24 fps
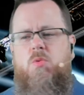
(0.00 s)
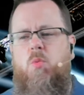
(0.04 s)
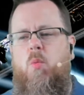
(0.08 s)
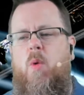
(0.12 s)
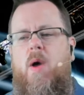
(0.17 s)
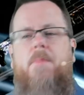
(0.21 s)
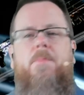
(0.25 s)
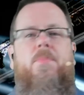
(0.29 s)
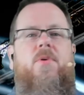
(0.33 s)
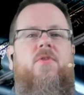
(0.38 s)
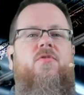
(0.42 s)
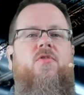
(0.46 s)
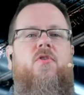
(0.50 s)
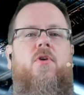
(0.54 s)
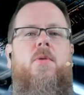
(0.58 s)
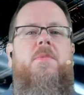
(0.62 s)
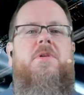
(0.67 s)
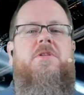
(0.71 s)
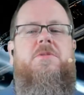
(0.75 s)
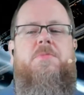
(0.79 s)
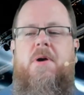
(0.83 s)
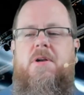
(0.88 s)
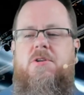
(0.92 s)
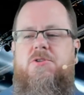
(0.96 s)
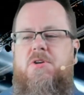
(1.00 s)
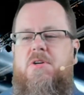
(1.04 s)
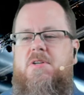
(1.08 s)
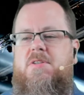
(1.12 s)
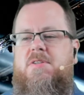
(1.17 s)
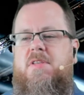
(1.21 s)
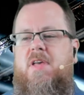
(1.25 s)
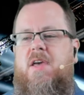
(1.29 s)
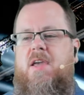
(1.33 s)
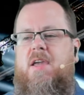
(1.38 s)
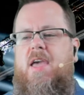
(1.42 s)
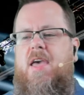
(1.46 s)
Those web performance
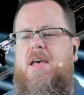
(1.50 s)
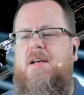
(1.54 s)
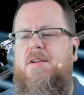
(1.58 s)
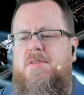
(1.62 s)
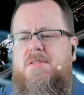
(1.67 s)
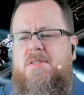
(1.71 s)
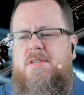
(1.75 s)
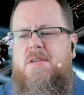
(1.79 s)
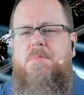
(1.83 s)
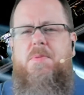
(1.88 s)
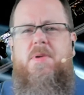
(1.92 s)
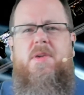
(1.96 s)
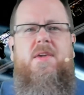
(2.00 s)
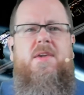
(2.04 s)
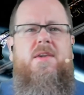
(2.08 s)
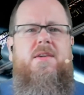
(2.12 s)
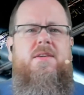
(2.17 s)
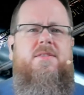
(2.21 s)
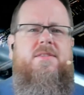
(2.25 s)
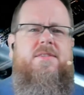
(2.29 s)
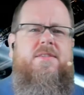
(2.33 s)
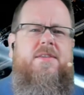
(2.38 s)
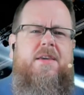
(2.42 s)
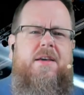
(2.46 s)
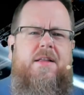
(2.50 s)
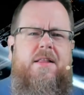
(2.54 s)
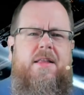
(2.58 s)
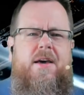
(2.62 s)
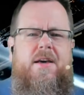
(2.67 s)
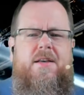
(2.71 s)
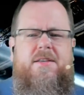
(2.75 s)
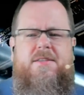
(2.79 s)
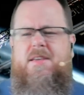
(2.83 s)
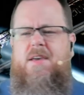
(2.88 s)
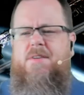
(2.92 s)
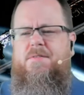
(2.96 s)
metrics like LCP,
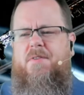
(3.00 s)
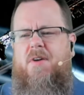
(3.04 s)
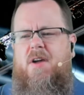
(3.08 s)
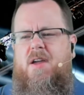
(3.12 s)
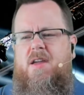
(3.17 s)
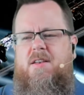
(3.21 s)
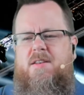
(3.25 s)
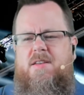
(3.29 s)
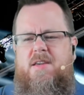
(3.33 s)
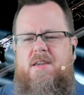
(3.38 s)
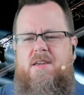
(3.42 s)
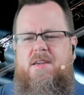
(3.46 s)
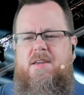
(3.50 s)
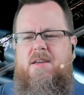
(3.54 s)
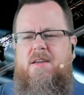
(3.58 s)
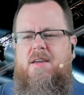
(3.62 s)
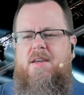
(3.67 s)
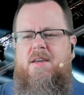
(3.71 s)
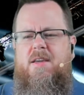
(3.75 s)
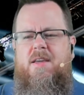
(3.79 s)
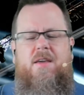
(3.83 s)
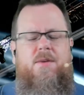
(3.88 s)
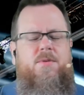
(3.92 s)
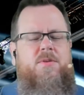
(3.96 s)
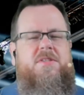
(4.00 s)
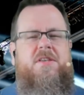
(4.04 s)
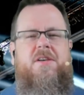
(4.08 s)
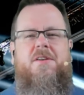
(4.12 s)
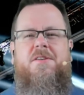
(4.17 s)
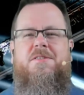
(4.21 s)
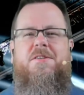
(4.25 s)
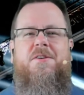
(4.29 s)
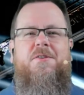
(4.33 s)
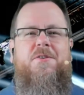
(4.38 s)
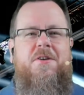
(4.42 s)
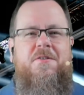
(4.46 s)
CLS, FID. It was
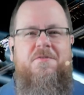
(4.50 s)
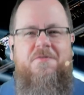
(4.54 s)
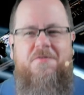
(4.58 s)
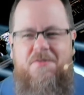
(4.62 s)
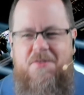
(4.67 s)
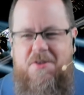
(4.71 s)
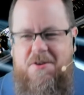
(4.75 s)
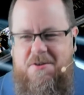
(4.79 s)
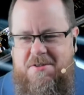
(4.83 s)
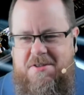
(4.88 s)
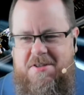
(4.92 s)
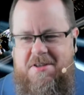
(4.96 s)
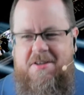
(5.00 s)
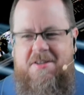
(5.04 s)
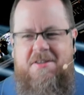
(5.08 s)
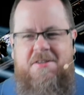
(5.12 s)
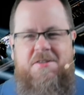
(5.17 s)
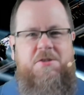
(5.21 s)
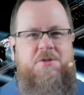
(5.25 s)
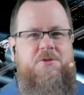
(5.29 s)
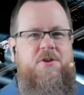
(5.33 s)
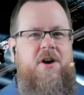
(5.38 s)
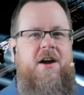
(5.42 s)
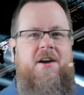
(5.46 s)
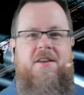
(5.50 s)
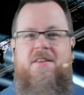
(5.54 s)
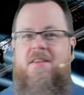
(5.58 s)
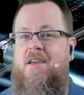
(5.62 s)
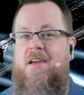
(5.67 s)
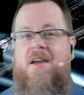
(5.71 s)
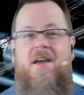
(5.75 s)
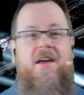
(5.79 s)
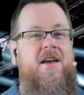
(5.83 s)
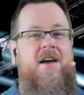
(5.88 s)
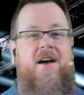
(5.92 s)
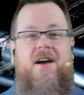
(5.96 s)
also confusing and
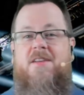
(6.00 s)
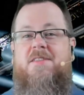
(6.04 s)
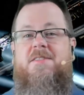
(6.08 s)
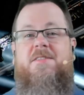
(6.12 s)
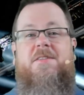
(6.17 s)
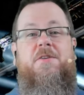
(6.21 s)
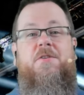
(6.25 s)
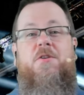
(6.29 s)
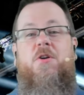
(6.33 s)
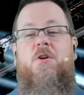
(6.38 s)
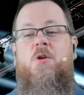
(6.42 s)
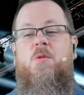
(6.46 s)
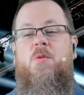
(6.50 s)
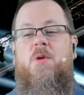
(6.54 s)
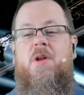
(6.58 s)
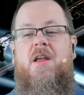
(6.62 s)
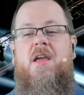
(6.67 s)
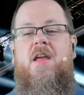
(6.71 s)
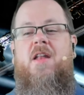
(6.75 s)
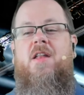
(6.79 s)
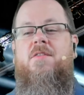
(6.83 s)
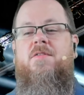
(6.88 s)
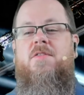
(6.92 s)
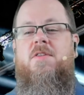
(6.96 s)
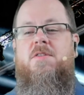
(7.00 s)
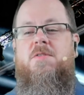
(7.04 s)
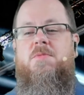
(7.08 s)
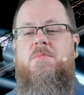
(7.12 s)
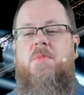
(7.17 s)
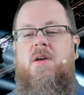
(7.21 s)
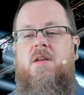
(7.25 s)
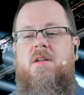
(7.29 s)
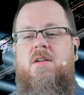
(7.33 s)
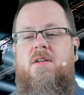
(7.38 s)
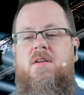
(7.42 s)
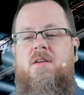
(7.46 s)
distracting. I still don't know what any of those
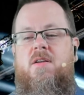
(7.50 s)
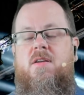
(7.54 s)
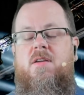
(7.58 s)
meant.